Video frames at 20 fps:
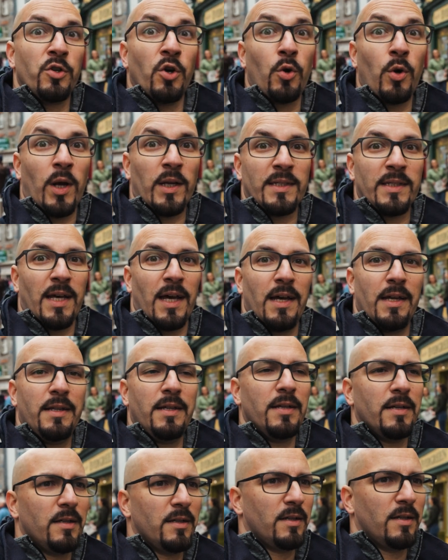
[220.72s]
Joke aside,
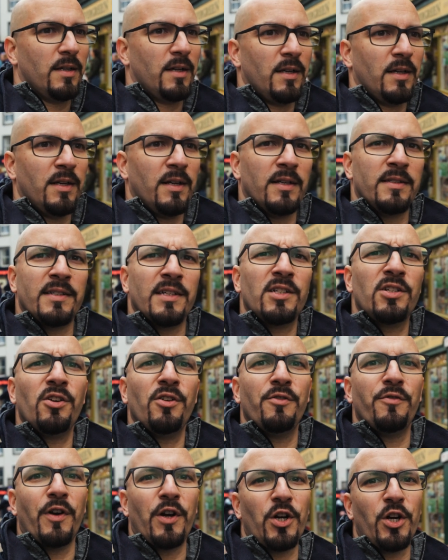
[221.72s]
it's
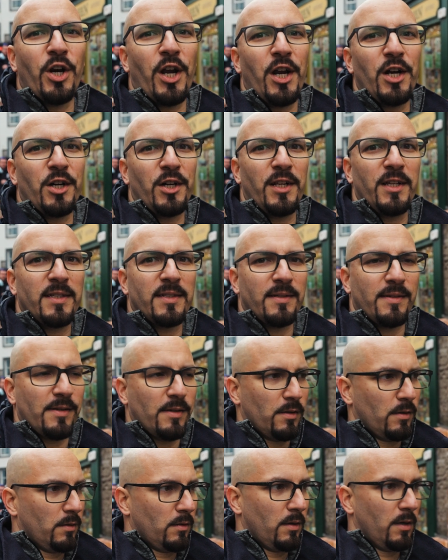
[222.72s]
actually very rare this
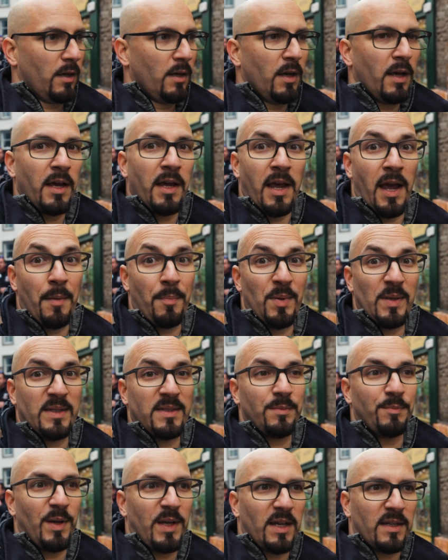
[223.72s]

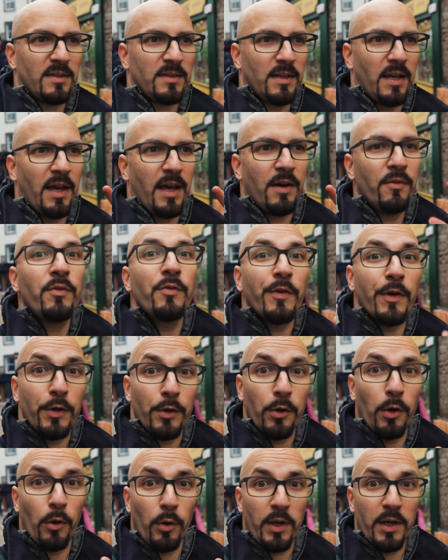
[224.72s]
happens because everywhere
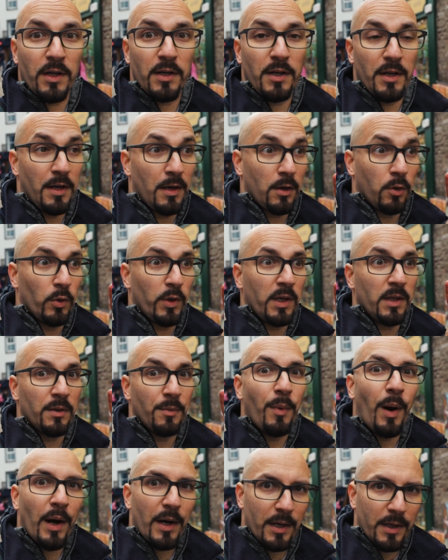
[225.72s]
you go here, including the
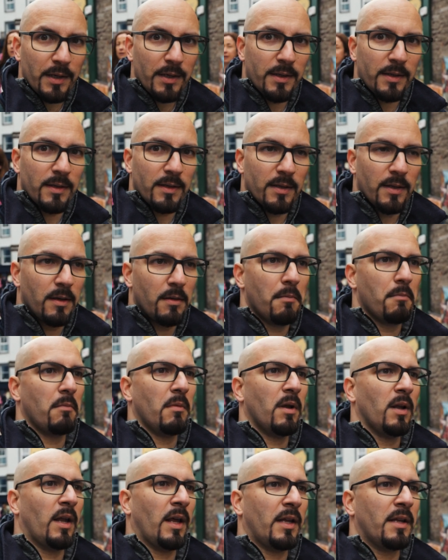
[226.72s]
market,
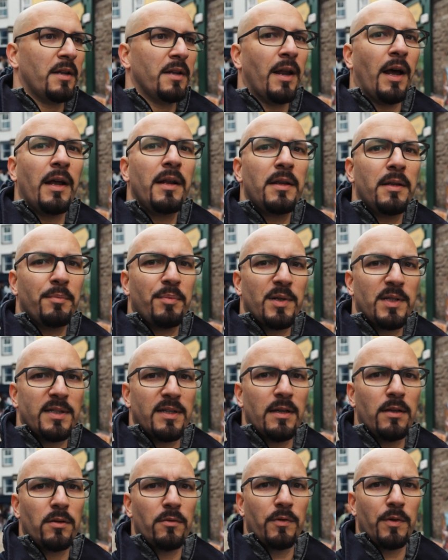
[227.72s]
like
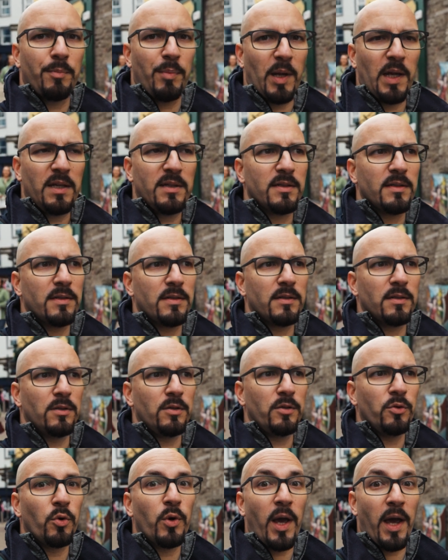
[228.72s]
90% of the places
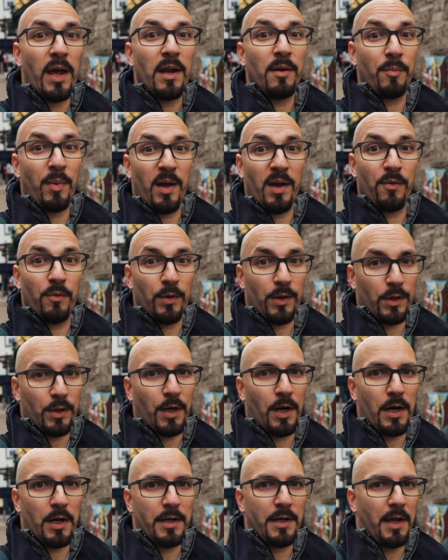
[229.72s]
you can pay with a
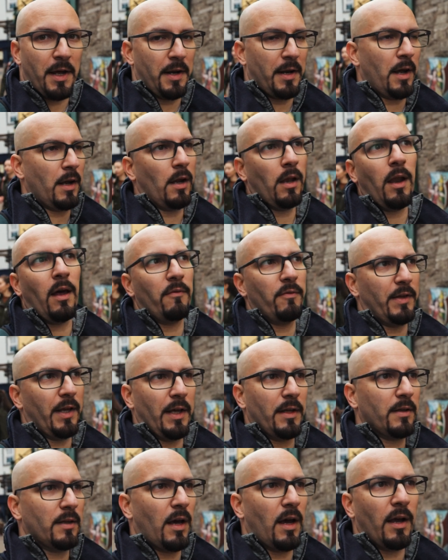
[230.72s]
card and I love
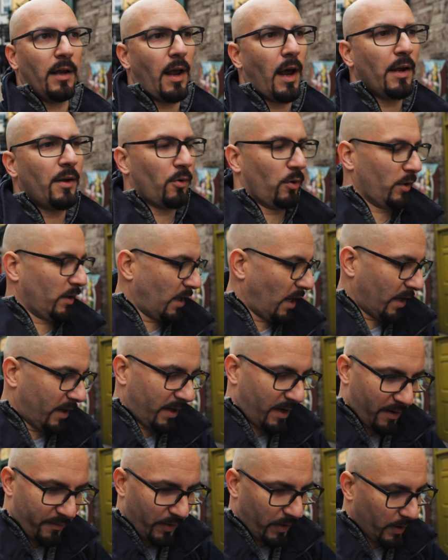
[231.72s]
that. I, I, don't
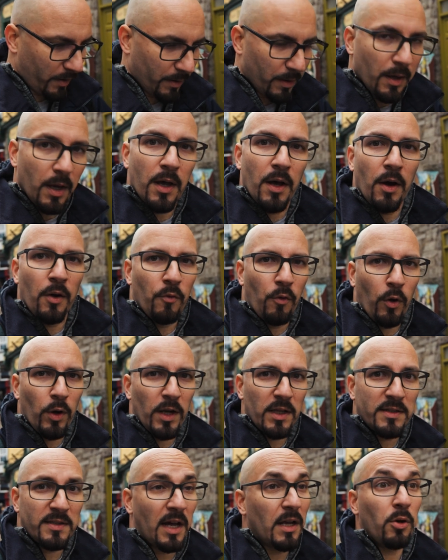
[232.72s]
like having wallets.